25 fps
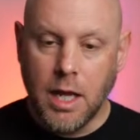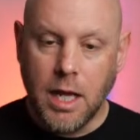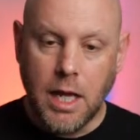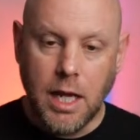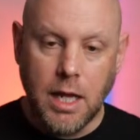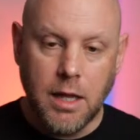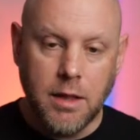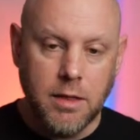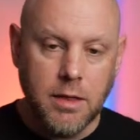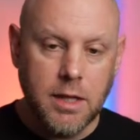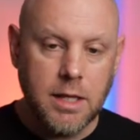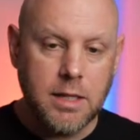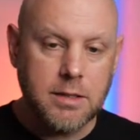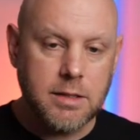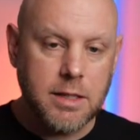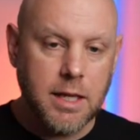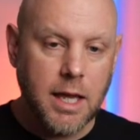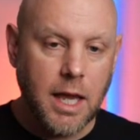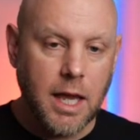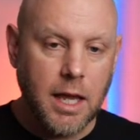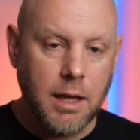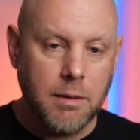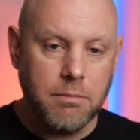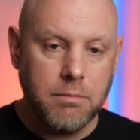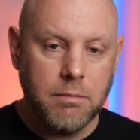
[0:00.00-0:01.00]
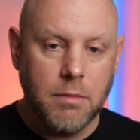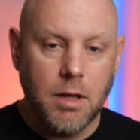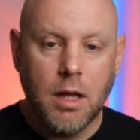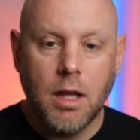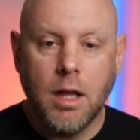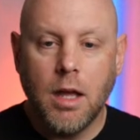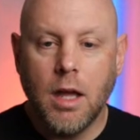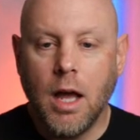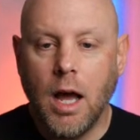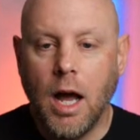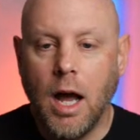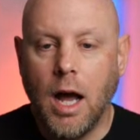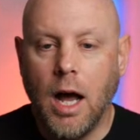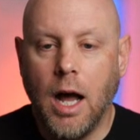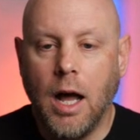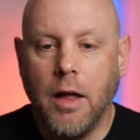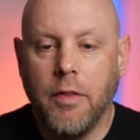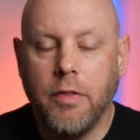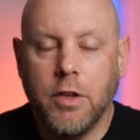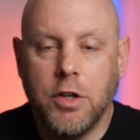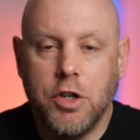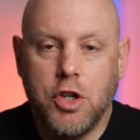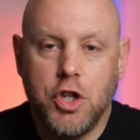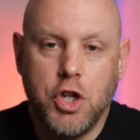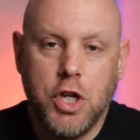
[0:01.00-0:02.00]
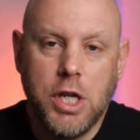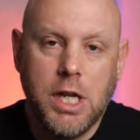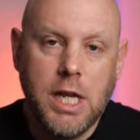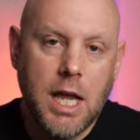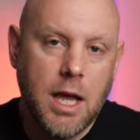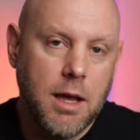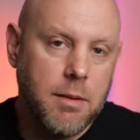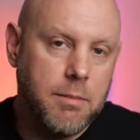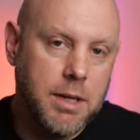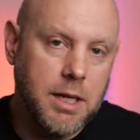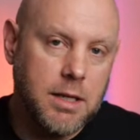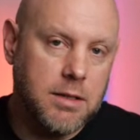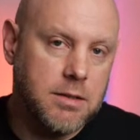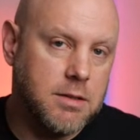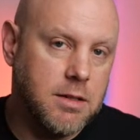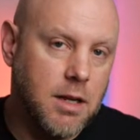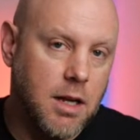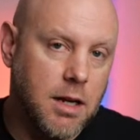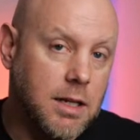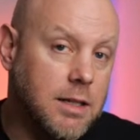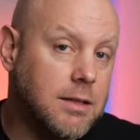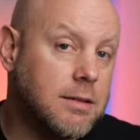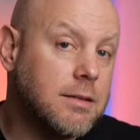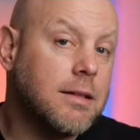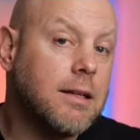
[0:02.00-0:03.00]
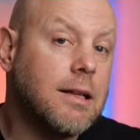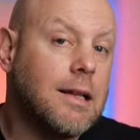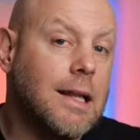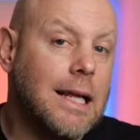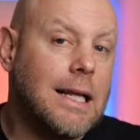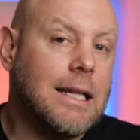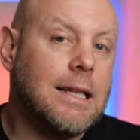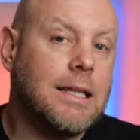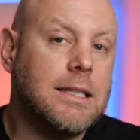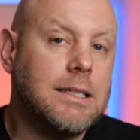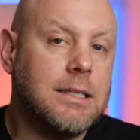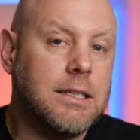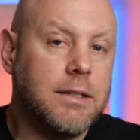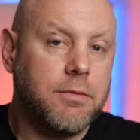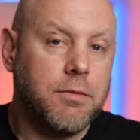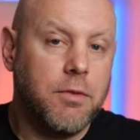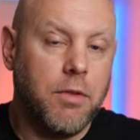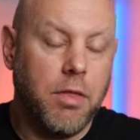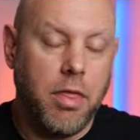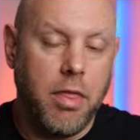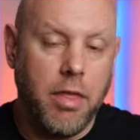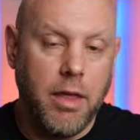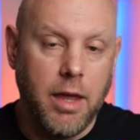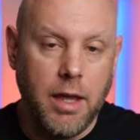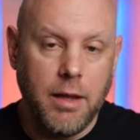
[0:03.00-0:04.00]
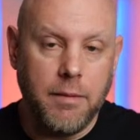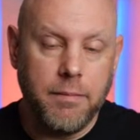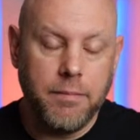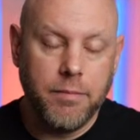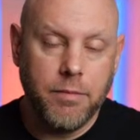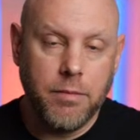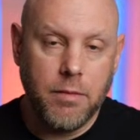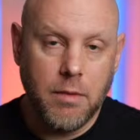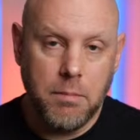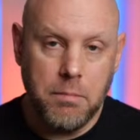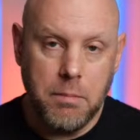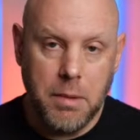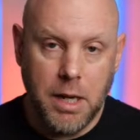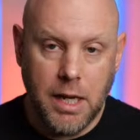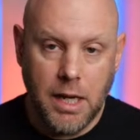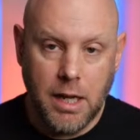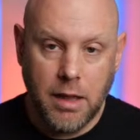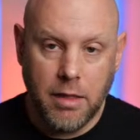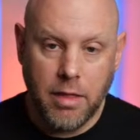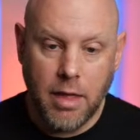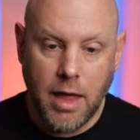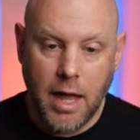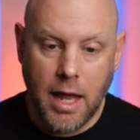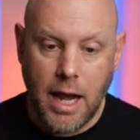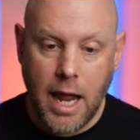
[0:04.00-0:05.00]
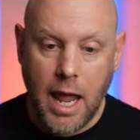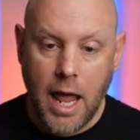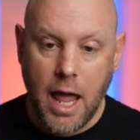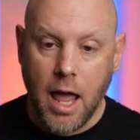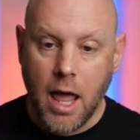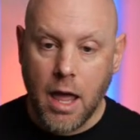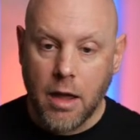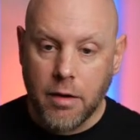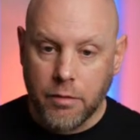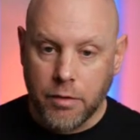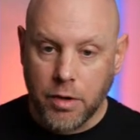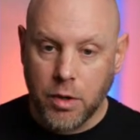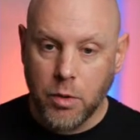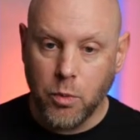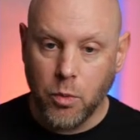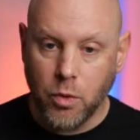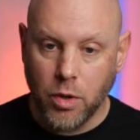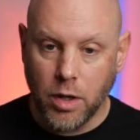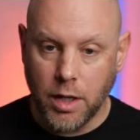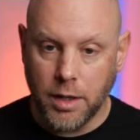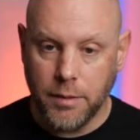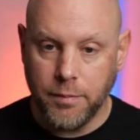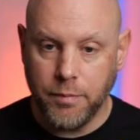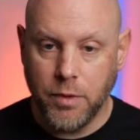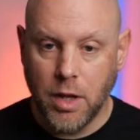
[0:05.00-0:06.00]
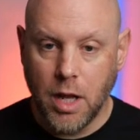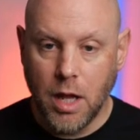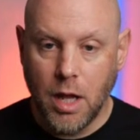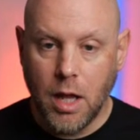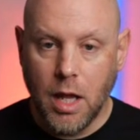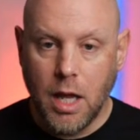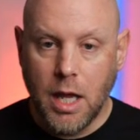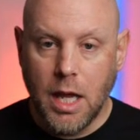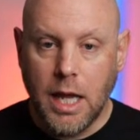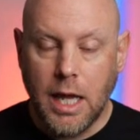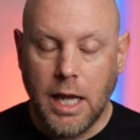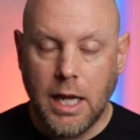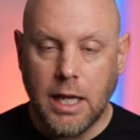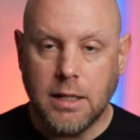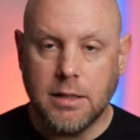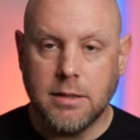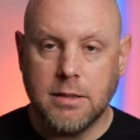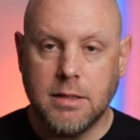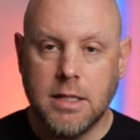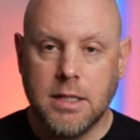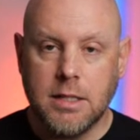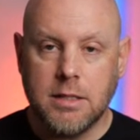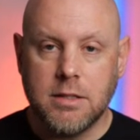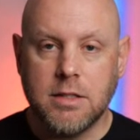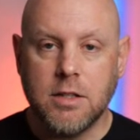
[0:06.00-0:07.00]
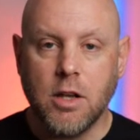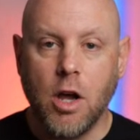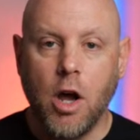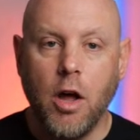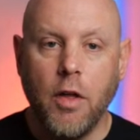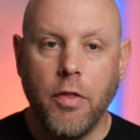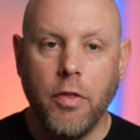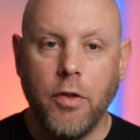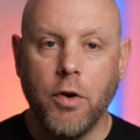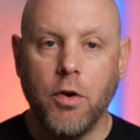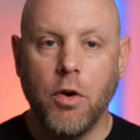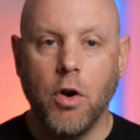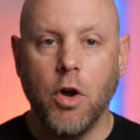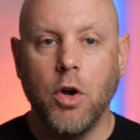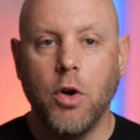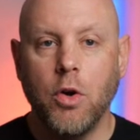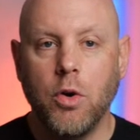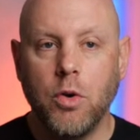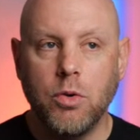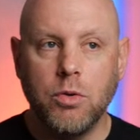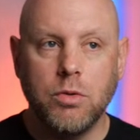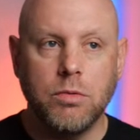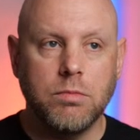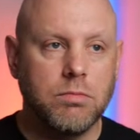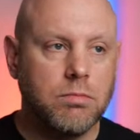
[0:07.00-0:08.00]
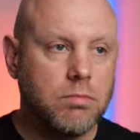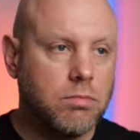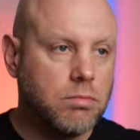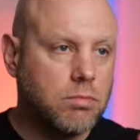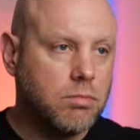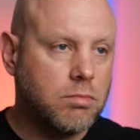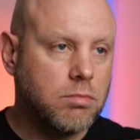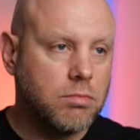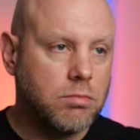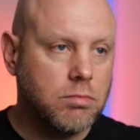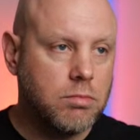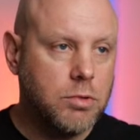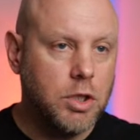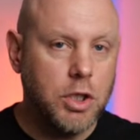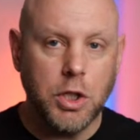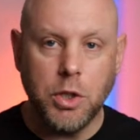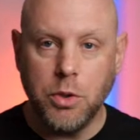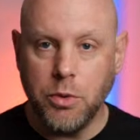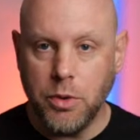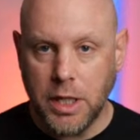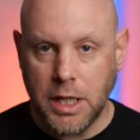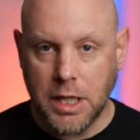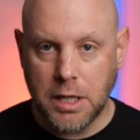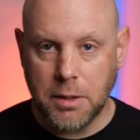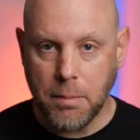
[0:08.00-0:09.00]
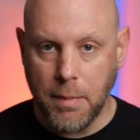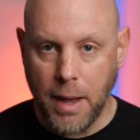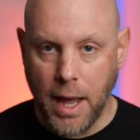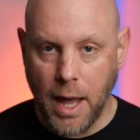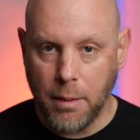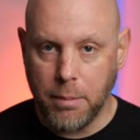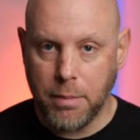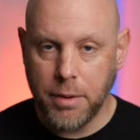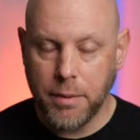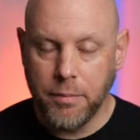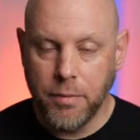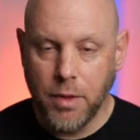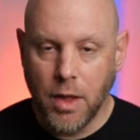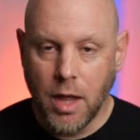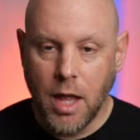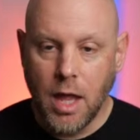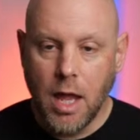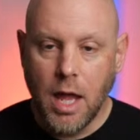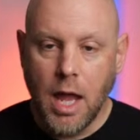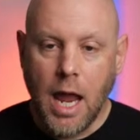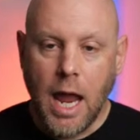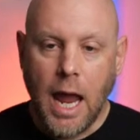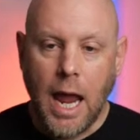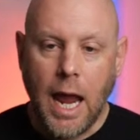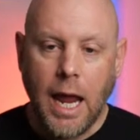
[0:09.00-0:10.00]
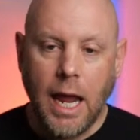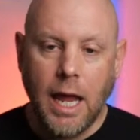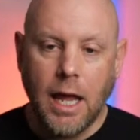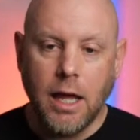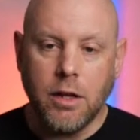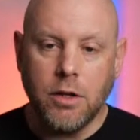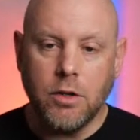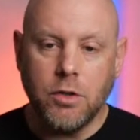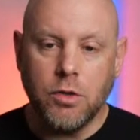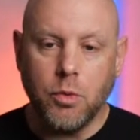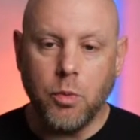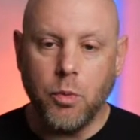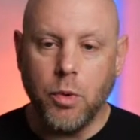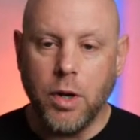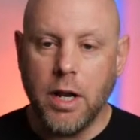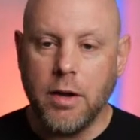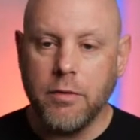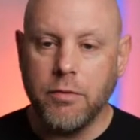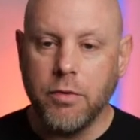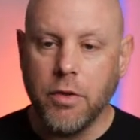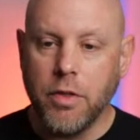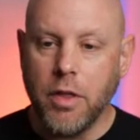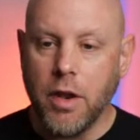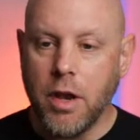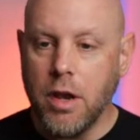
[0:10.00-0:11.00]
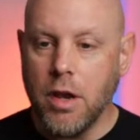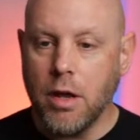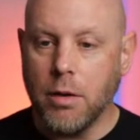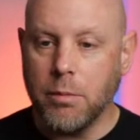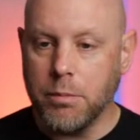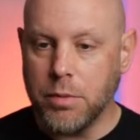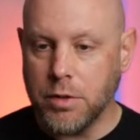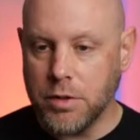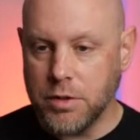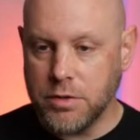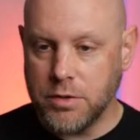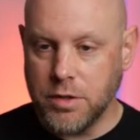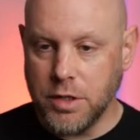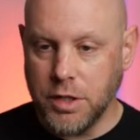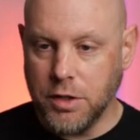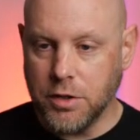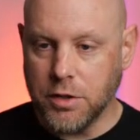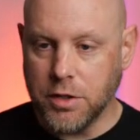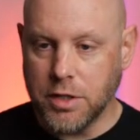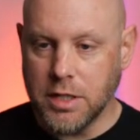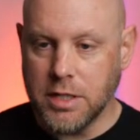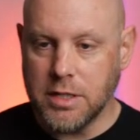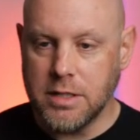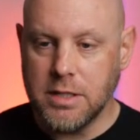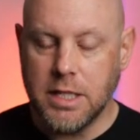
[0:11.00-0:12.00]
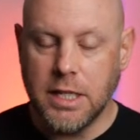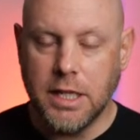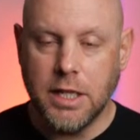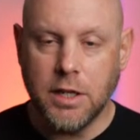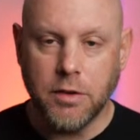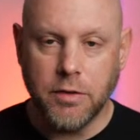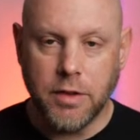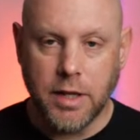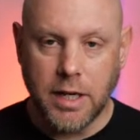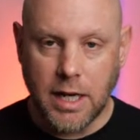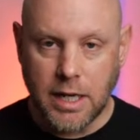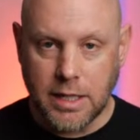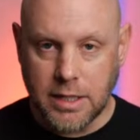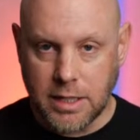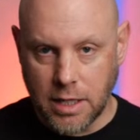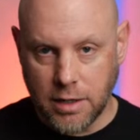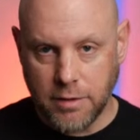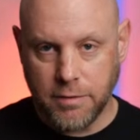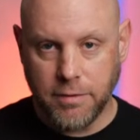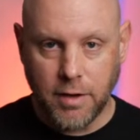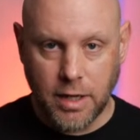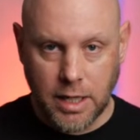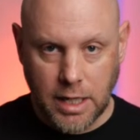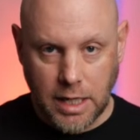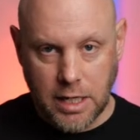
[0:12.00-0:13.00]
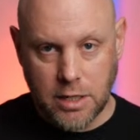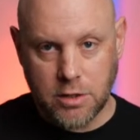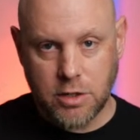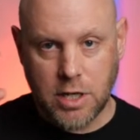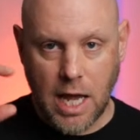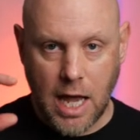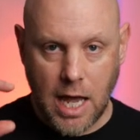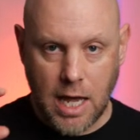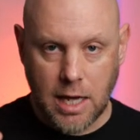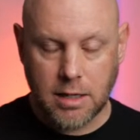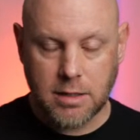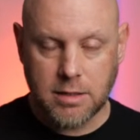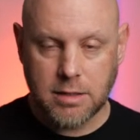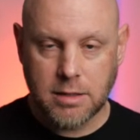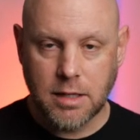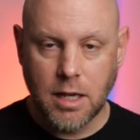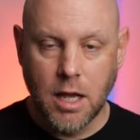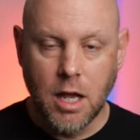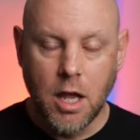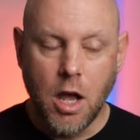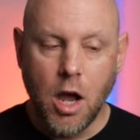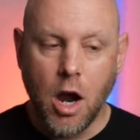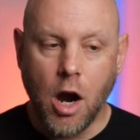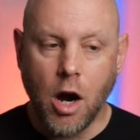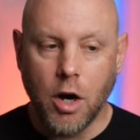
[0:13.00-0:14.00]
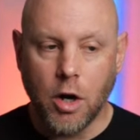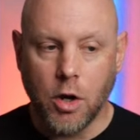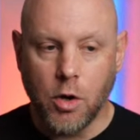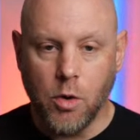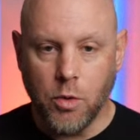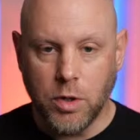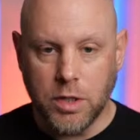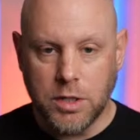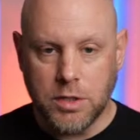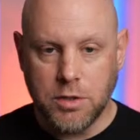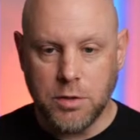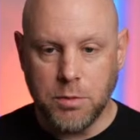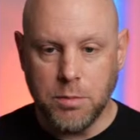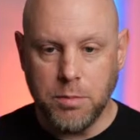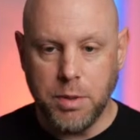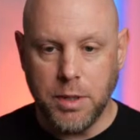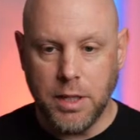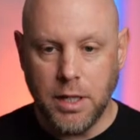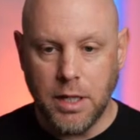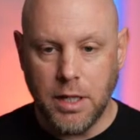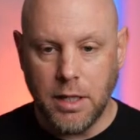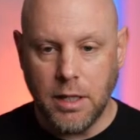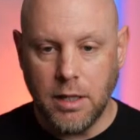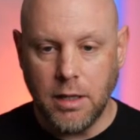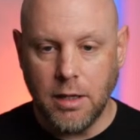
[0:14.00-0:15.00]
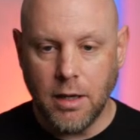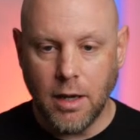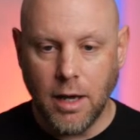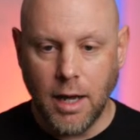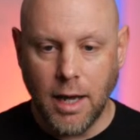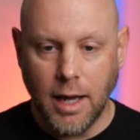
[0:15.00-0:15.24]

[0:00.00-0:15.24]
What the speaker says: In this game, the GM has done a slightly different thing, meaning that everyone exists on their own unique map. And whatever the numbers that you're going to see here that identify each hex are going to be...